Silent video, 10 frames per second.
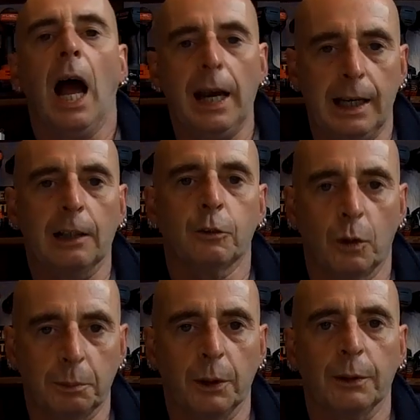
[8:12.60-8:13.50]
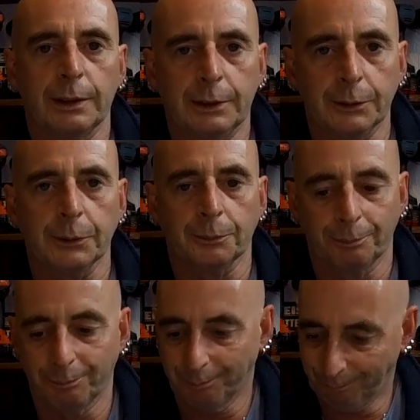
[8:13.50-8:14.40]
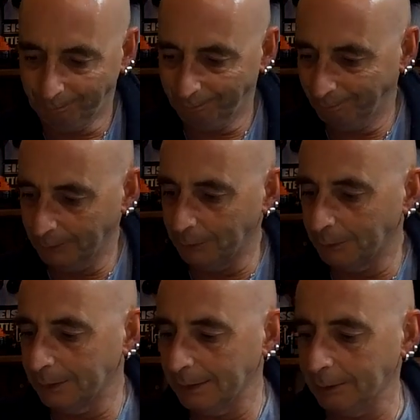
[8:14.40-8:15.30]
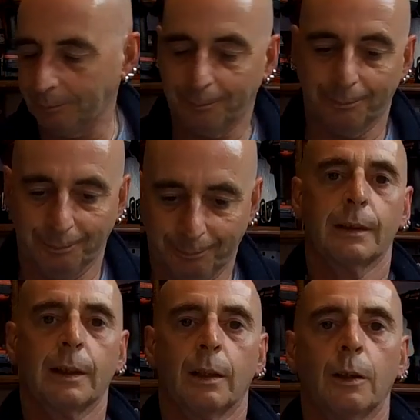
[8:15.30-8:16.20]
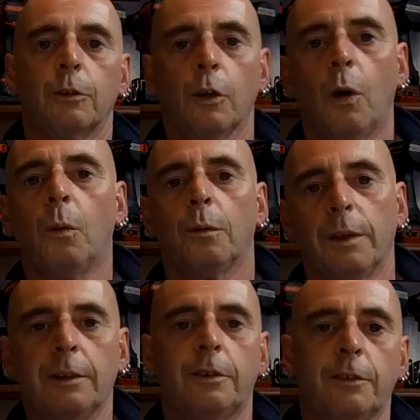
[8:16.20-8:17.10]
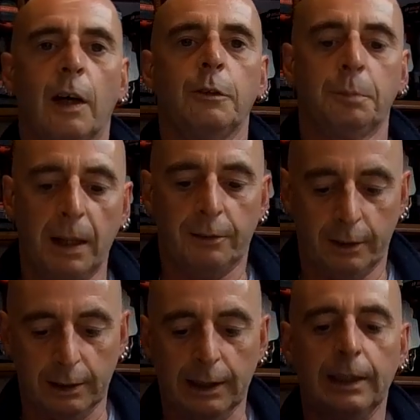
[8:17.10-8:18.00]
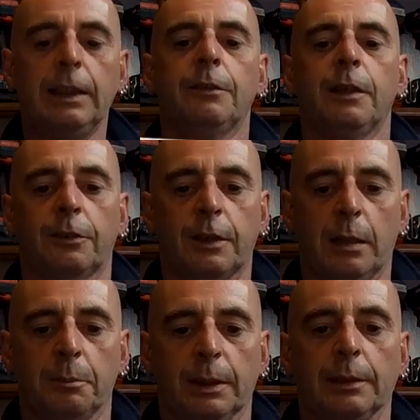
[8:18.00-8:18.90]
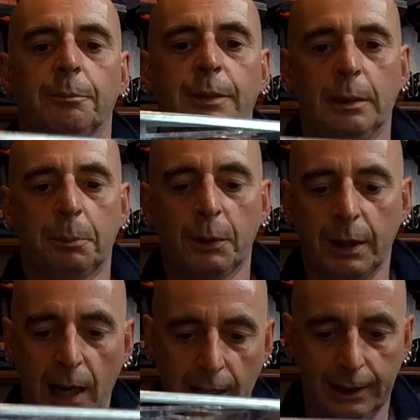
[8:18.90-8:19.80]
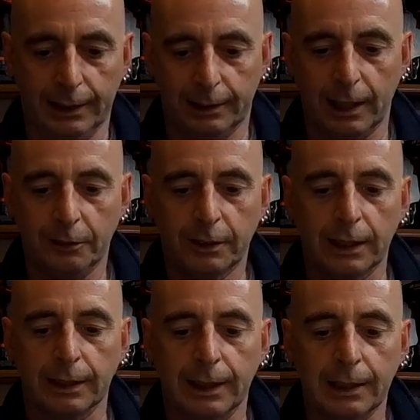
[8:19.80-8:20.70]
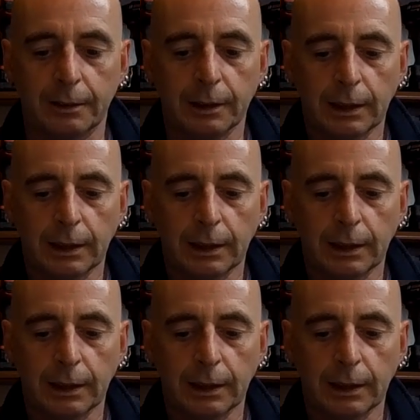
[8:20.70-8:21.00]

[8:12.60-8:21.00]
And that's what I'm going to do. Okay. So this is how you reassemble it. You put that in the disc in there.